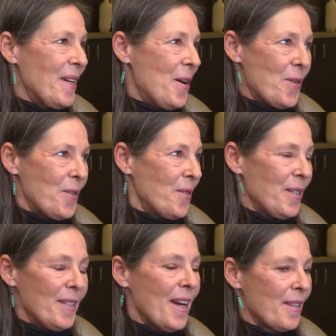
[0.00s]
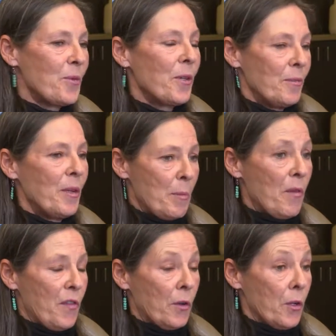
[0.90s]
No, and that's what made me
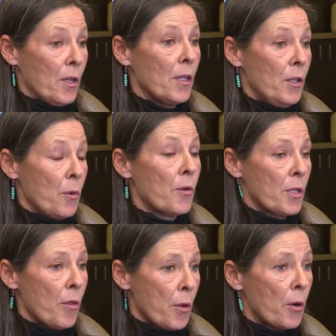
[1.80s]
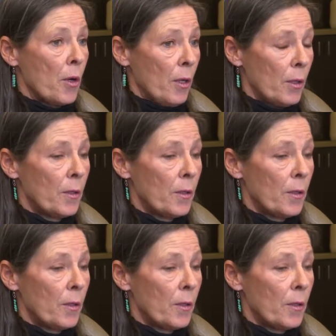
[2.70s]
feel good, that you were so thorough.